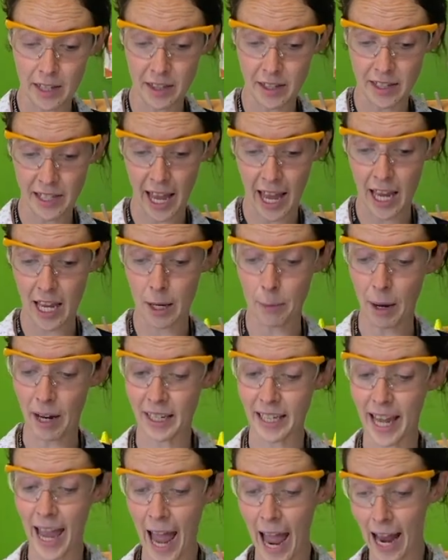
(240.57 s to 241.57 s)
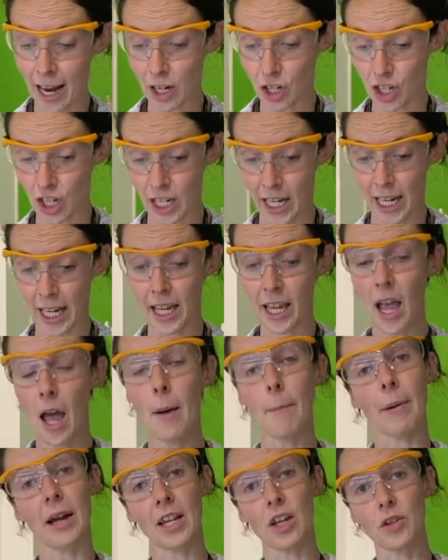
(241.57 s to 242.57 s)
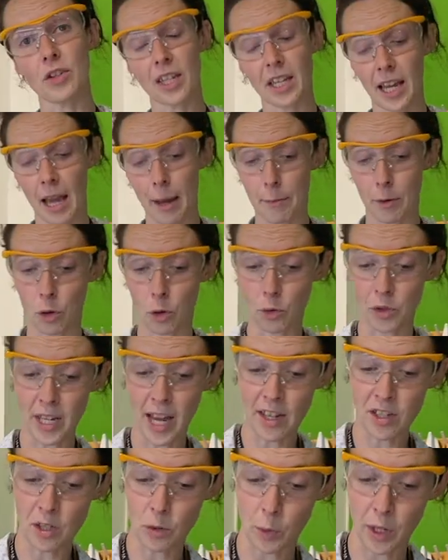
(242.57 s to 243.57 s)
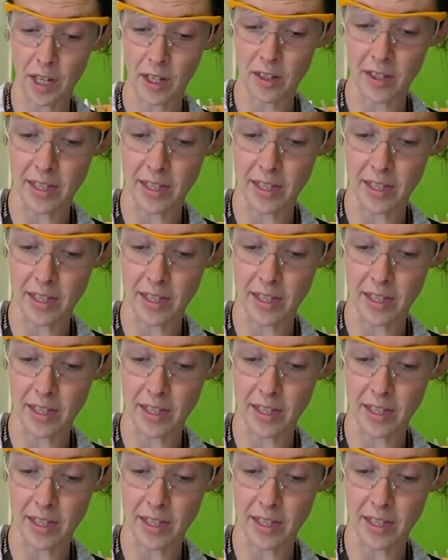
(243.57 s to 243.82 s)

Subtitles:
the same, and yet actually by using chemical tests we can